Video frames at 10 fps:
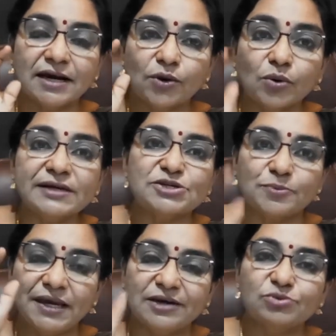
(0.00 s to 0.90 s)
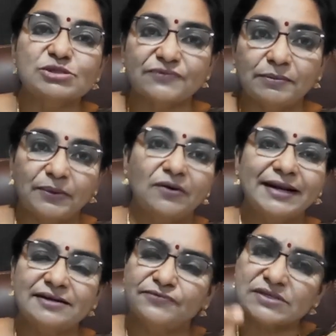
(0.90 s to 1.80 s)
going to be a useful
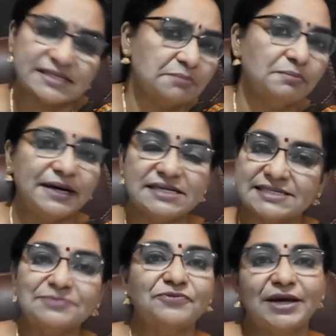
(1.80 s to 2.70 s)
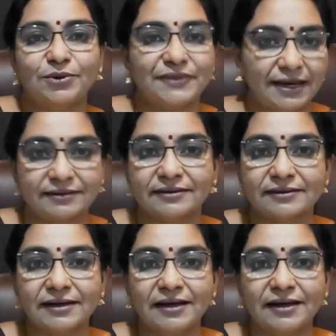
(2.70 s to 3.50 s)
product for somebody somewhere or the other.